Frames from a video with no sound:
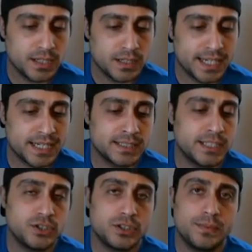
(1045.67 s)
Like I
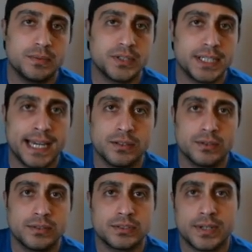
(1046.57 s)
said, you should be able to
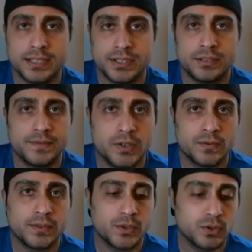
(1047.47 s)
download this right to your
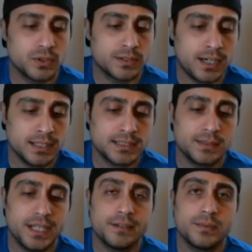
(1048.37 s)
phone from Google Docs
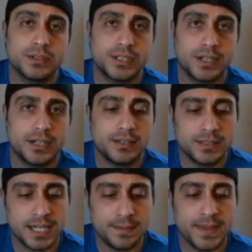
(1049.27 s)
and be able to
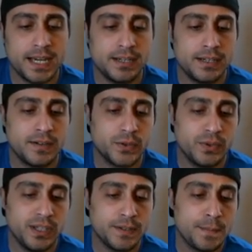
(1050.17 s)
type that in every
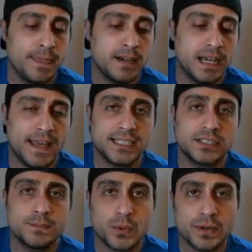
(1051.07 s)
week. And
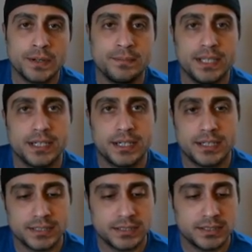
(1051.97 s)
that's important
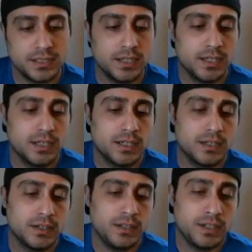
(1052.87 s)
because
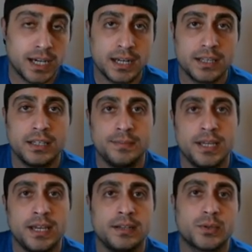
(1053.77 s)
you gotta keep
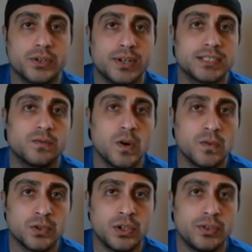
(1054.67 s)
getting progressive
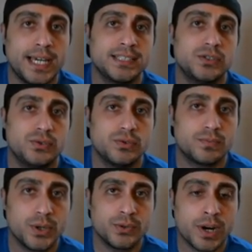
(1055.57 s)
overload as you do the
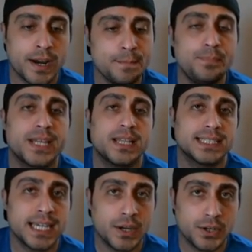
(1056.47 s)
program.
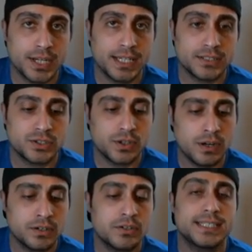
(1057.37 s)
That's how you're gonna get
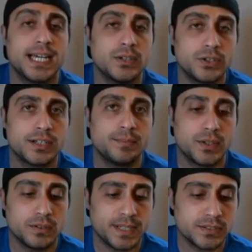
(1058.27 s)
stronger. That's how you're gonna
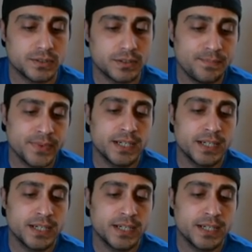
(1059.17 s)
build muscle.